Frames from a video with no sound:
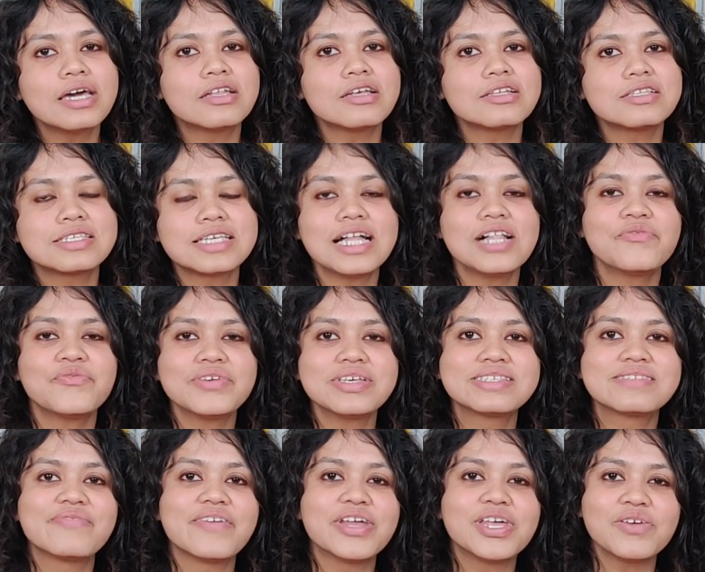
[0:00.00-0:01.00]
it itself
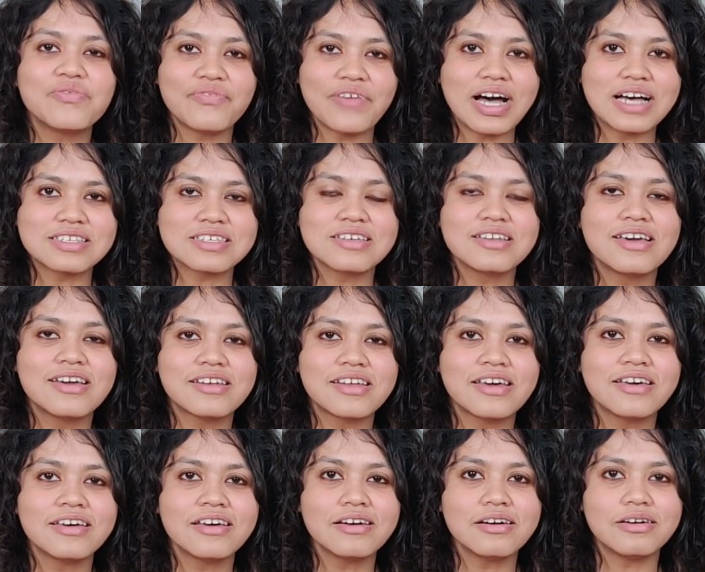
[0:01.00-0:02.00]
is very
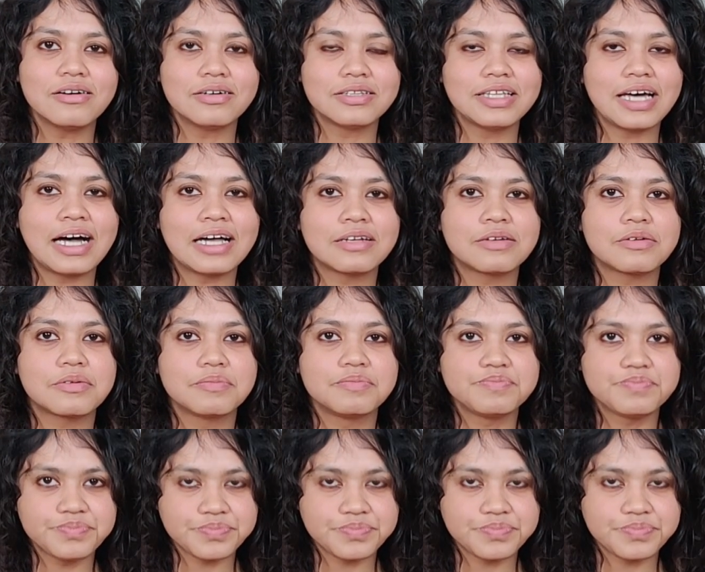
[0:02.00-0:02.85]
fascinating that